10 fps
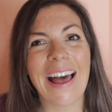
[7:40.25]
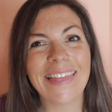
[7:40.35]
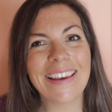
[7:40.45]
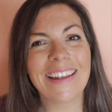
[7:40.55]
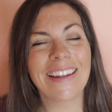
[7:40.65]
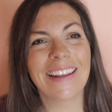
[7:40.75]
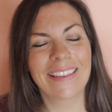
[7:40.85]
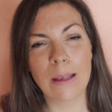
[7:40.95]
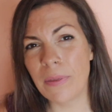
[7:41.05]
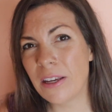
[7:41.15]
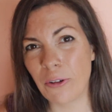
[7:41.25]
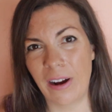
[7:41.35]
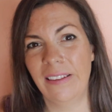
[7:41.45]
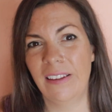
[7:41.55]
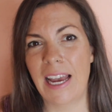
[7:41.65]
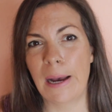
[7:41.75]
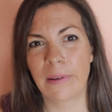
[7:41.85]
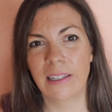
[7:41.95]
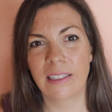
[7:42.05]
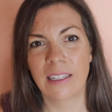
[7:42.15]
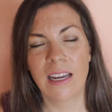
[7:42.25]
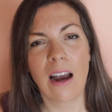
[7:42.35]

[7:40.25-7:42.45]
And then something crazy happened.